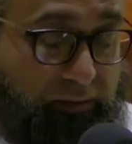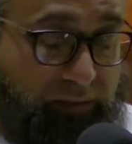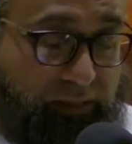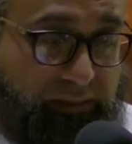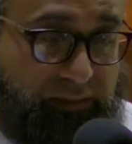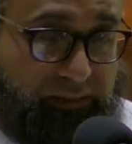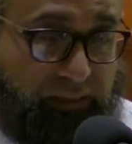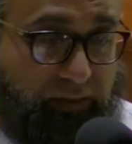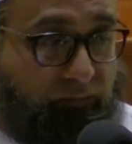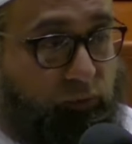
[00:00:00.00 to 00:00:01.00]
because he
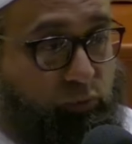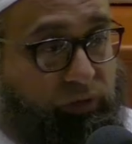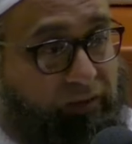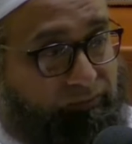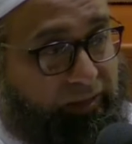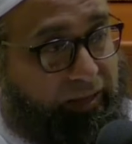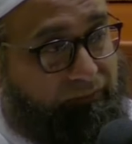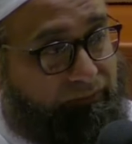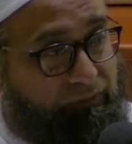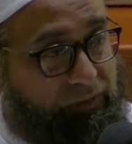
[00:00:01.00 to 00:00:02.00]
said, if you would have
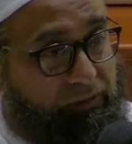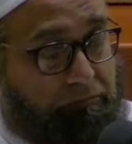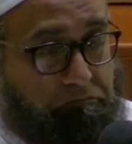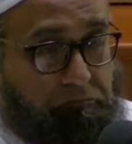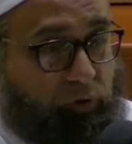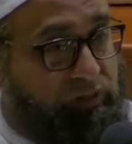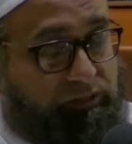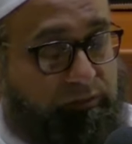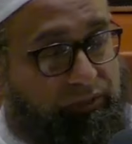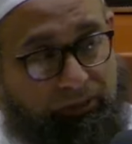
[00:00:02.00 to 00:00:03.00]
left,
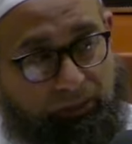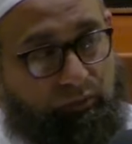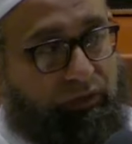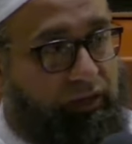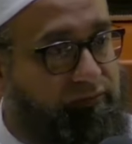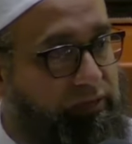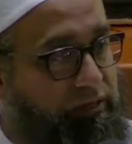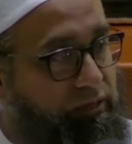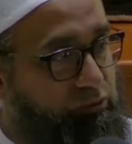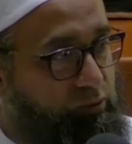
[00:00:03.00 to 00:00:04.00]
possibly they would have
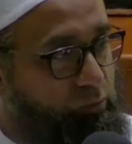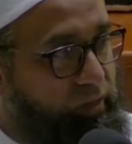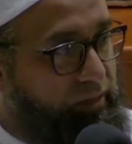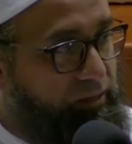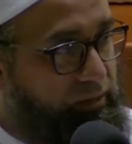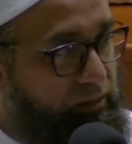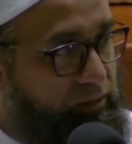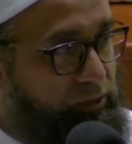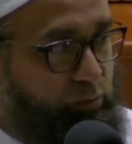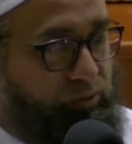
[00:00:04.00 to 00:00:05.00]
taken you away.
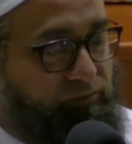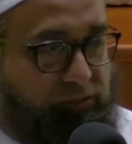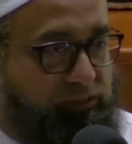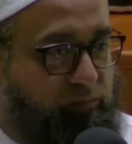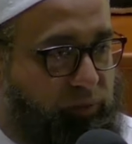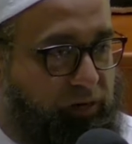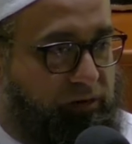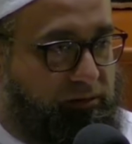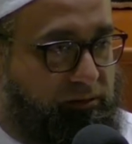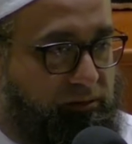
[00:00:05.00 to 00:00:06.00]
You would have
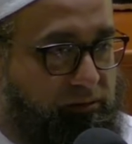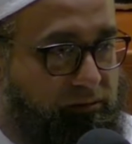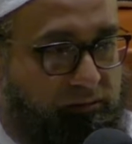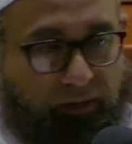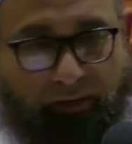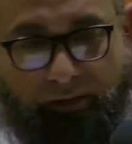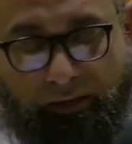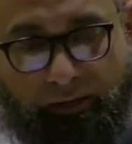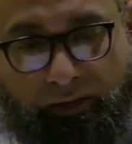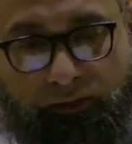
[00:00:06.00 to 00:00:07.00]
disappeared, right?
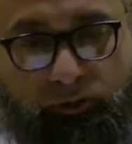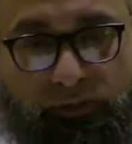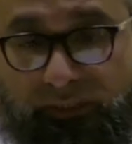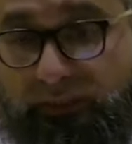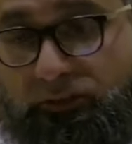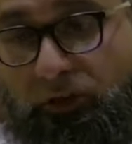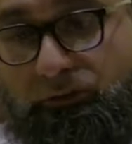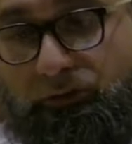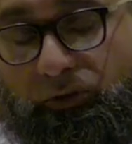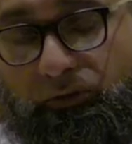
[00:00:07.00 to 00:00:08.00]
So this is
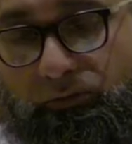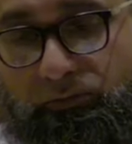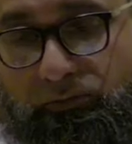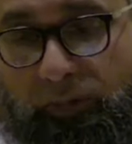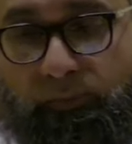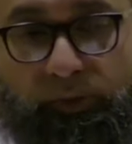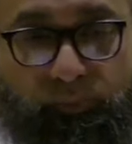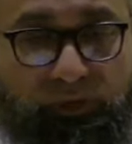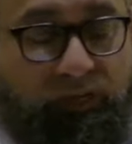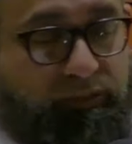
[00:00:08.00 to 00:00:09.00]
also,
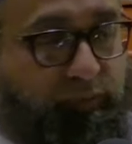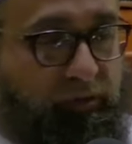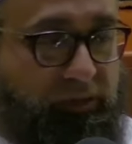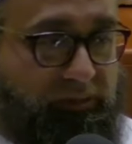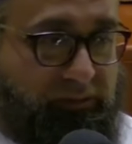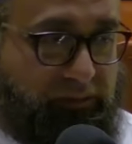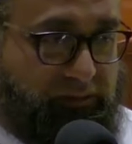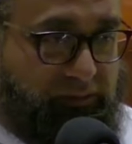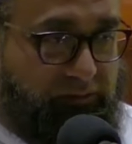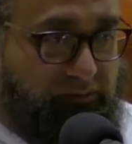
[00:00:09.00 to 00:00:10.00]
people, he experienced
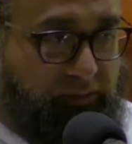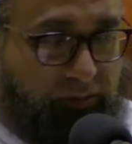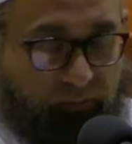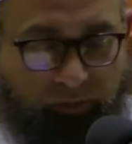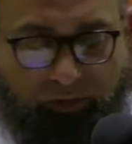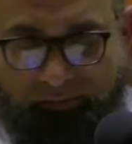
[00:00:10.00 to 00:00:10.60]
this, right? One